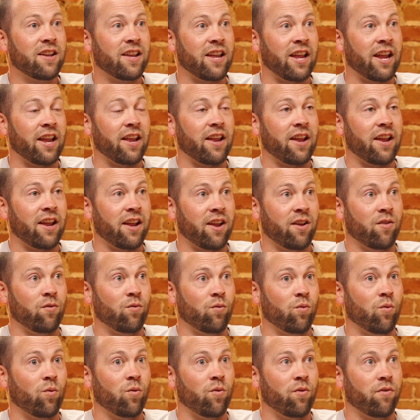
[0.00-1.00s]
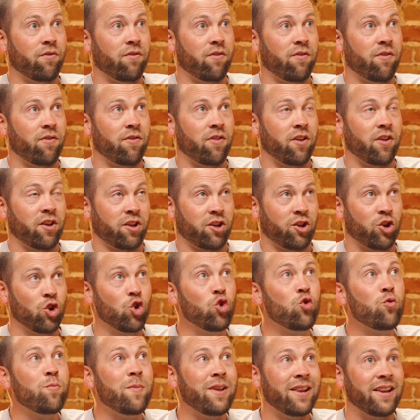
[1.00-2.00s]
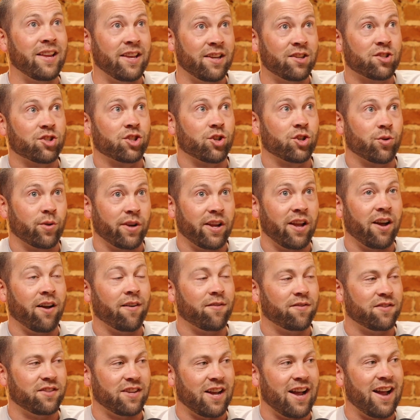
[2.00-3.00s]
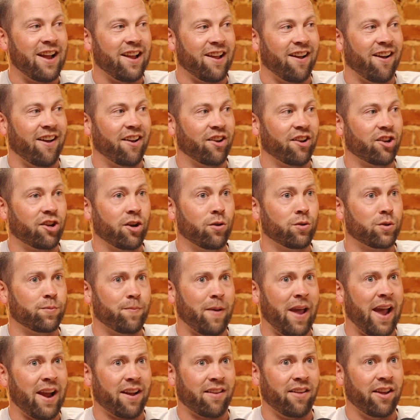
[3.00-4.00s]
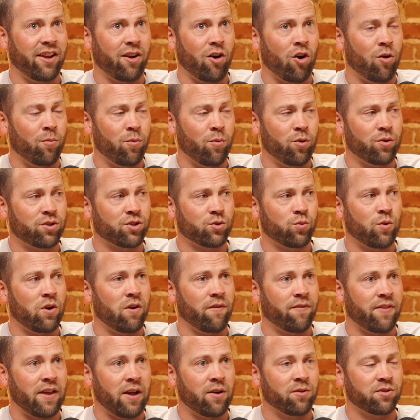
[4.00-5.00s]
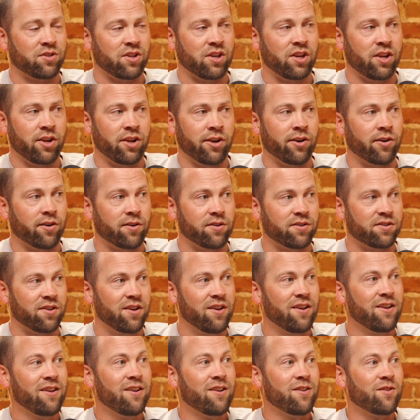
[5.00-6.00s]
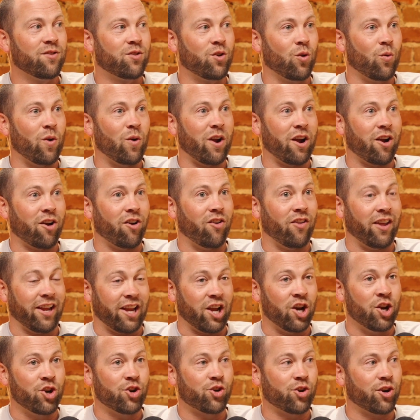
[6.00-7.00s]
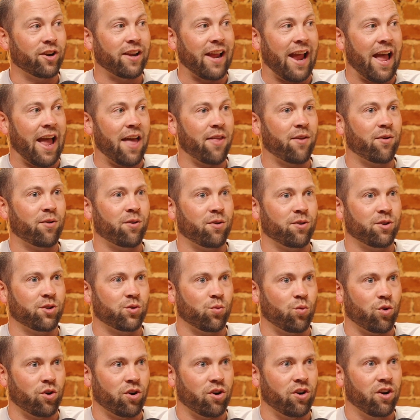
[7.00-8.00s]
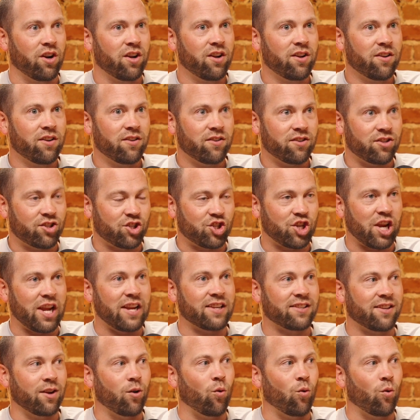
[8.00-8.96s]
the human history of Zion goes back like almost 12,000 years to where like hunter-gatherers were chasing